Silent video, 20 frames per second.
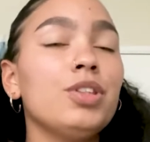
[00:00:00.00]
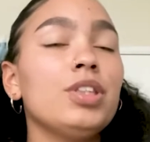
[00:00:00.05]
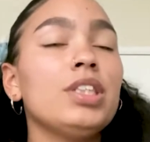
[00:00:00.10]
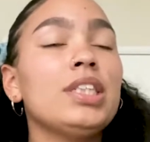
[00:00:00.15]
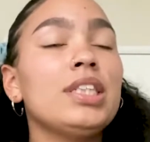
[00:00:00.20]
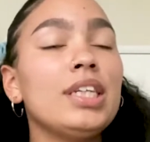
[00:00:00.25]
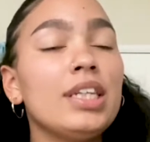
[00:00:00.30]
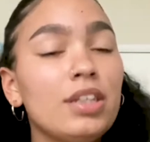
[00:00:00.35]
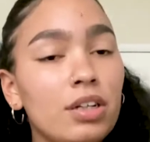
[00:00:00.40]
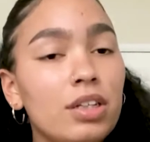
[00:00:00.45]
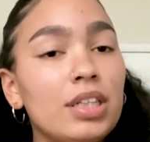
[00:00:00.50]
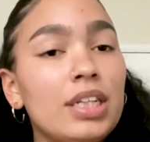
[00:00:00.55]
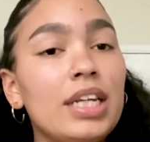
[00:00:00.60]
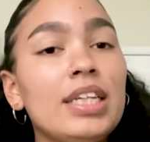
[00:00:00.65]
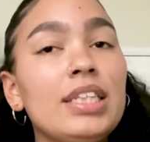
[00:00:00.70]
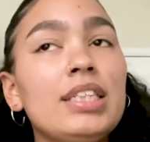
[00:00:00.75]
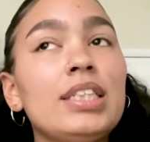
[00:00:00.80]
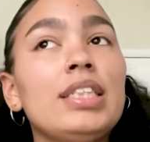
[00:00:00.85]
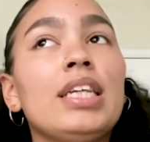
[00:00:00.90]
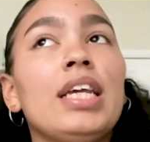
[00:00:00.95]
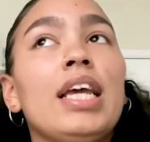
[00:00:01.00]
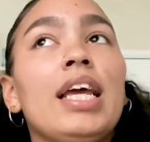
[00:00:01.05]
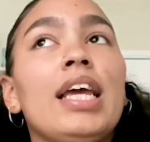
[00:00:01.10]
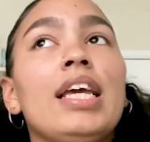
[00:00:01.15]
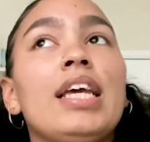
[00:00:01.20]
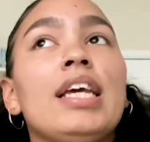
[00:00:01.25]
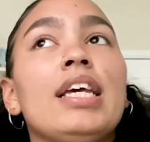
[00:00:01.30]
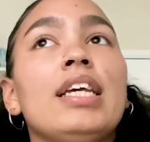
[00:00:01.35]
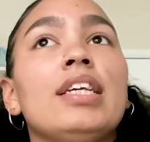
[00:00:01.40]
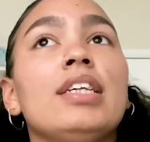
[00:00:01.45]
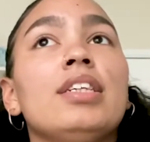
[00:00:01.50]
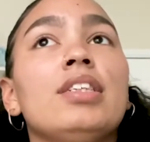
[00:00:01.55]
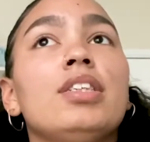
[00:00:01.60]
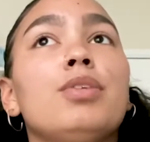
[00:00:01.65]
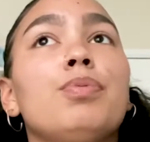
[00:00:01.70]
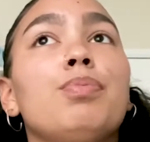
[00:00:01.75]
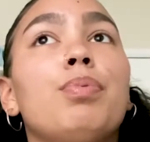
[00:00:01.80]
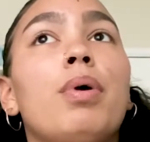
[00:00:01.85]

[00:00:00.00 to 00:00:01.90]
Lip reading: singleness is